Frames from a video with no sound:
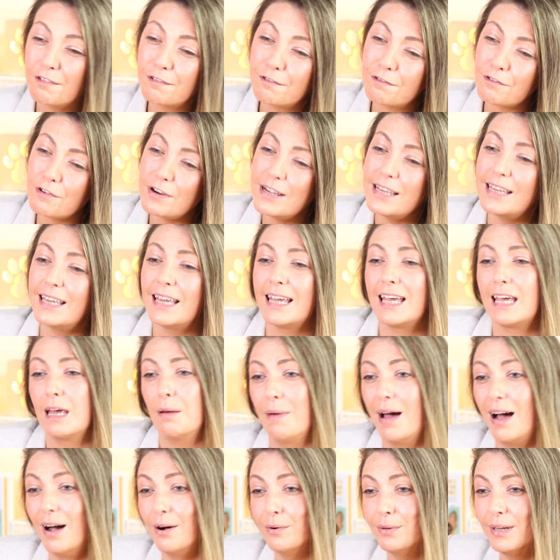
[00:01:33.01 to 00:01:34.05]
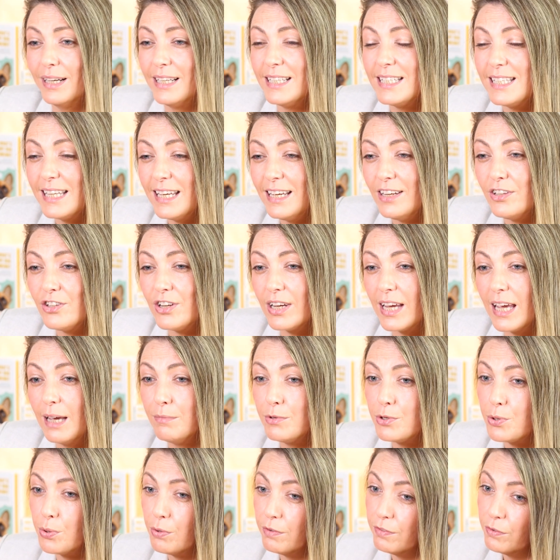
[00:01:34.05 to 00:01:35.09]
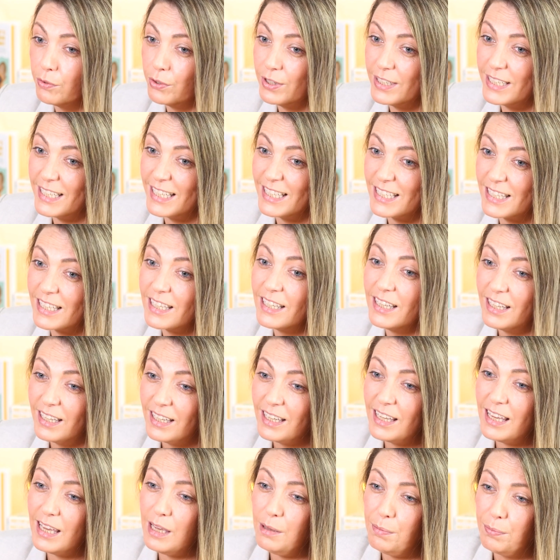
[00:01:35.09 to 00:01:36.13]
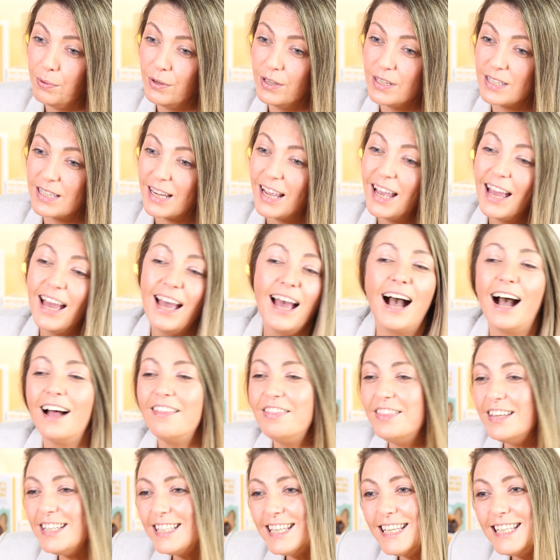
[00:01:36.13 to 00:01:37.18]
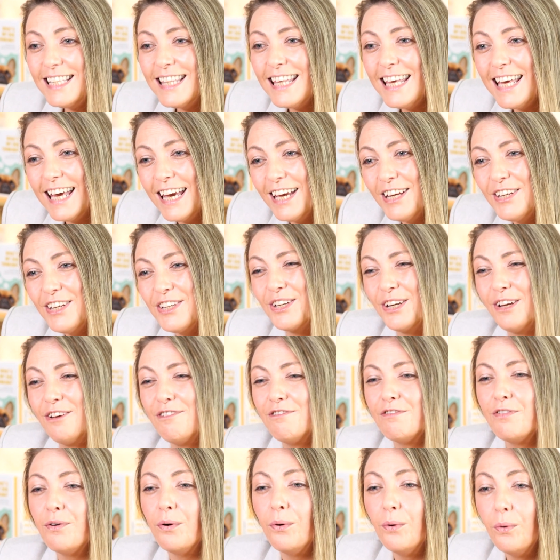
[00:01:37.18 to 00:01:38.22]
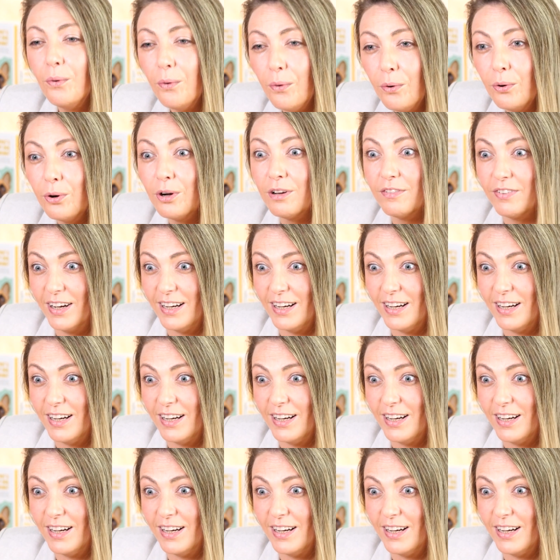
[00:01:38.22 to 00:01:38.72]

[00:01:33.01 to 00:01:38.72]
freaking him out and teaching him to avoid his keepers. And this is the issue for all of